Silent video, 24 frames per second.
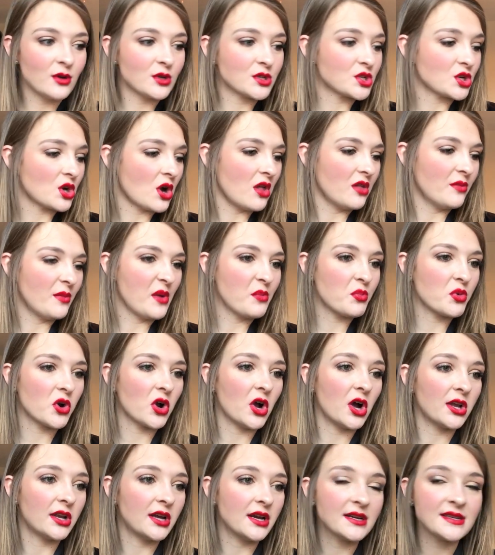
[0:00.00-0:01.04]
Those are all of my
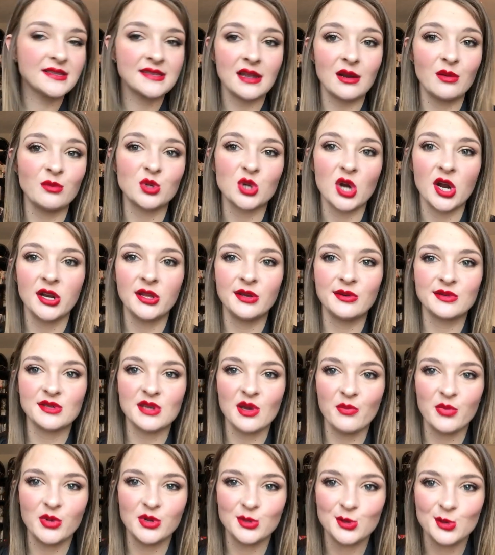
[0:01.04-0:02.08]
products that I'm trying to use
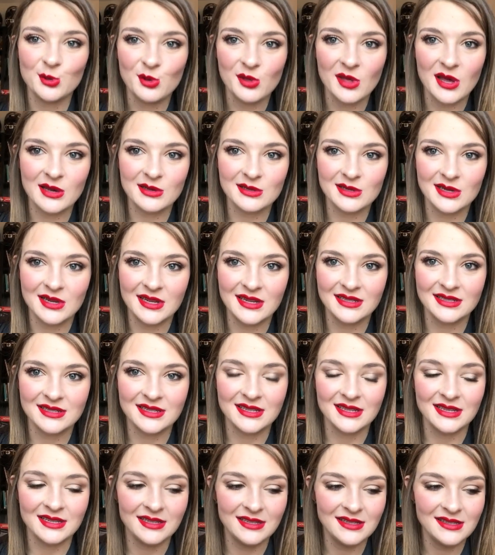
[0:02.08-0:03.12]
up in
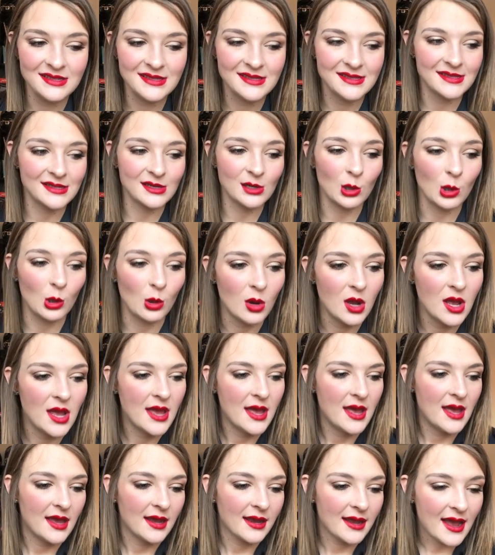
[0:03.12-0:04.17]
2018. So
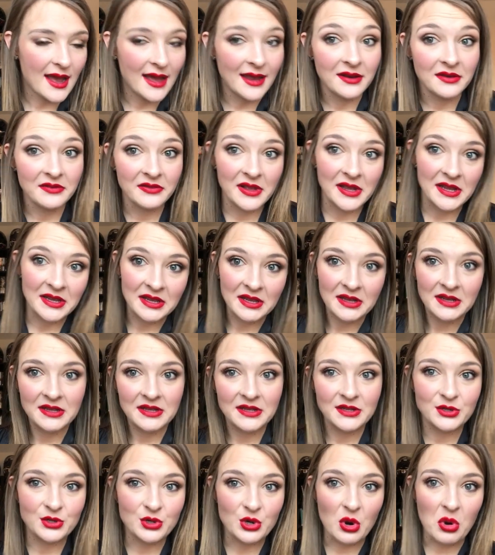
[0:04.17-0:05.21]
kind of like an
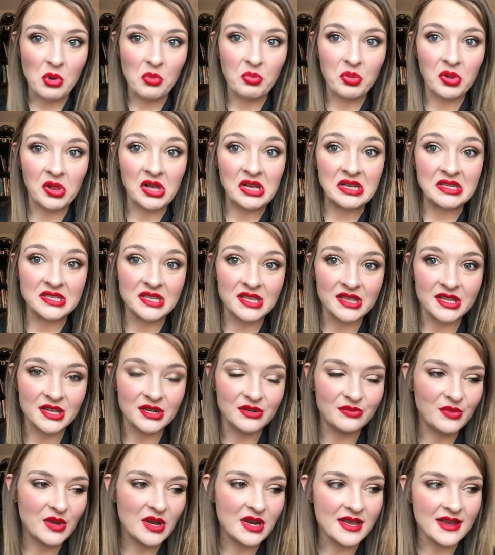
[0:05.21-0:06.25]
intro plus a
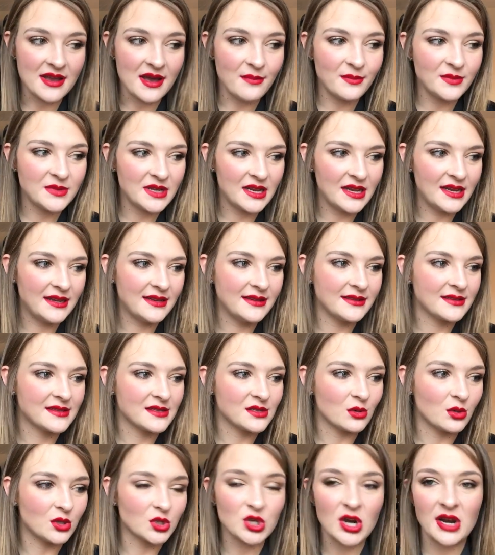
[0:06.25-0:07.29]
little mini update.
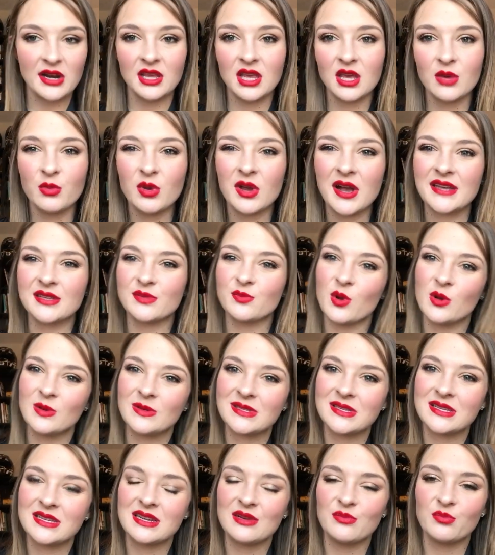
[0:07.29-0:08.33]
So I'll try to keep you guys
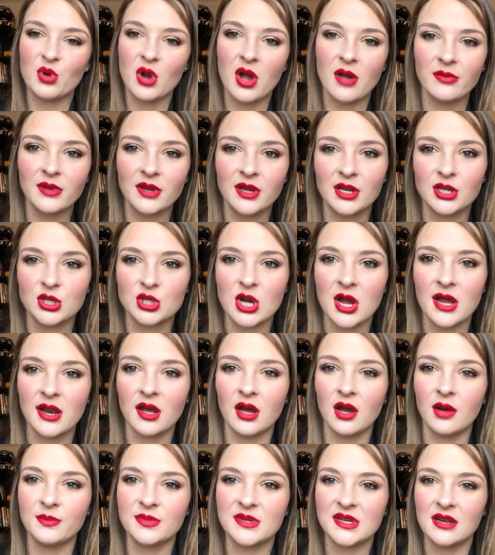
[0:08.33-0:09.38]
posted. I'm probably going to try to
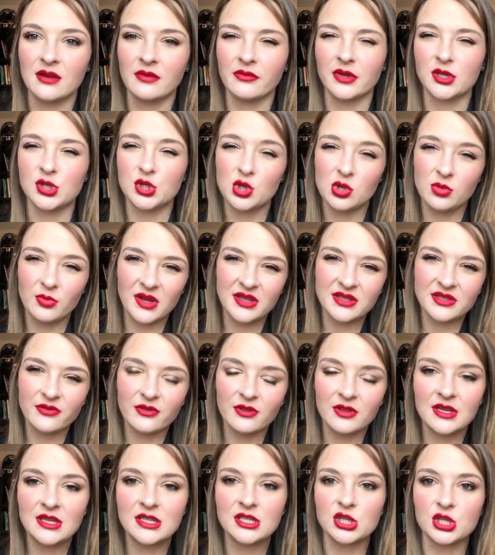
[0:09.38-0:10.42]
update every 2 months
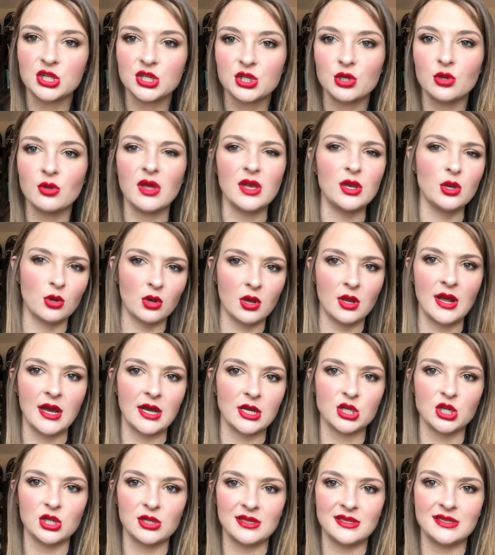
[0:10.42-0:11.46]
for these just so that you can
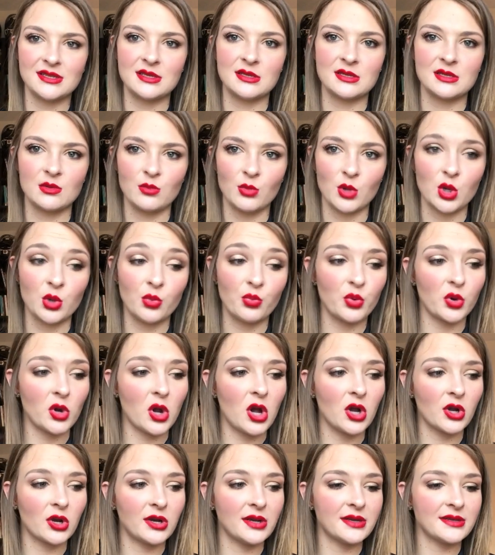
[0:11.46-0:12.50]
actually see some good
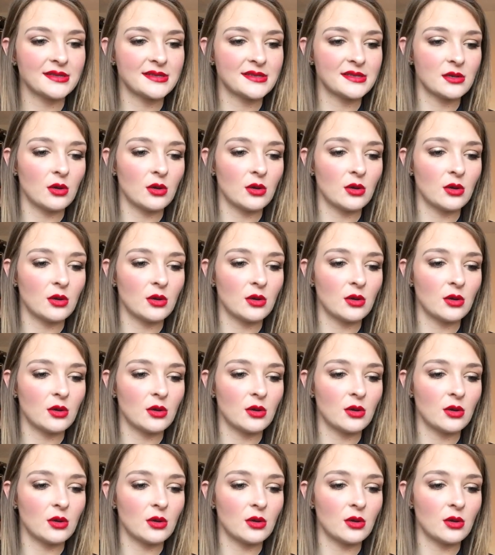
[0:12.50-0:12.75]
progress.